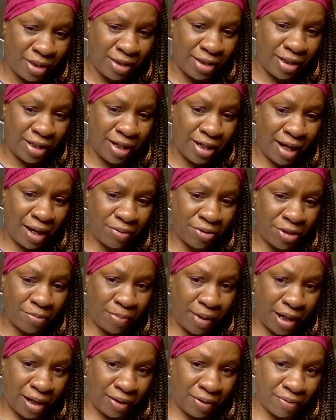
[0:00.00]
10-ounce
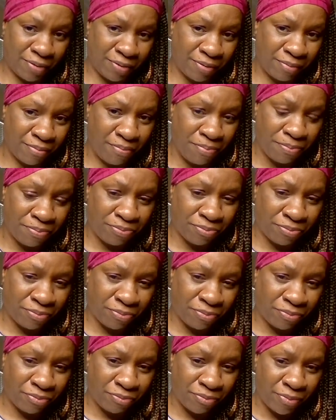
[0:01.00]
bottle.
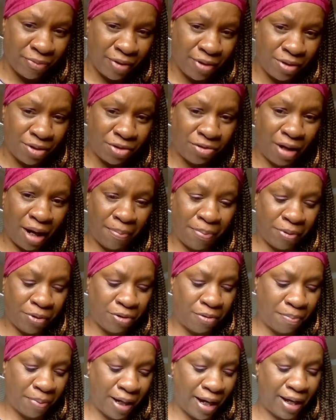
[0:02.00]

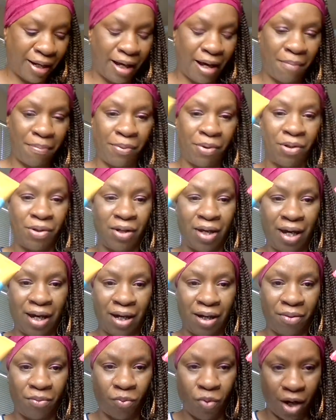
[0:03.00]
Tropical pineapple
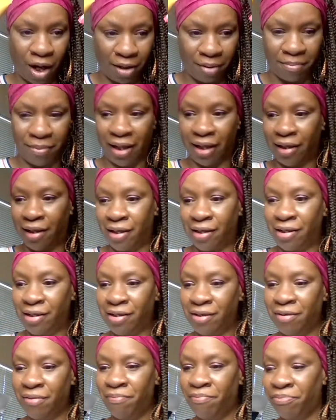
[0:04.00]
and watermelon.
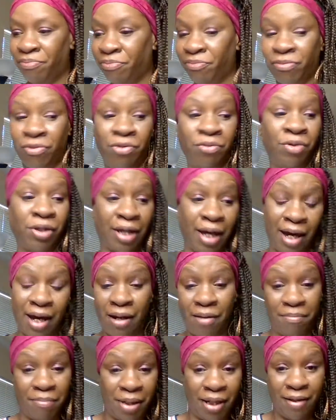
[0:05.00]
You
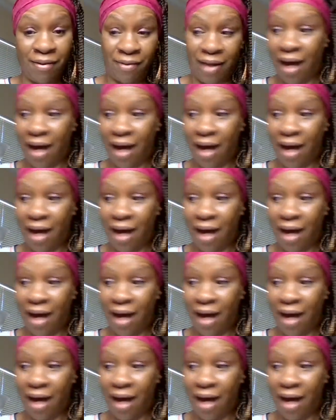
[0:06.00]
can't beat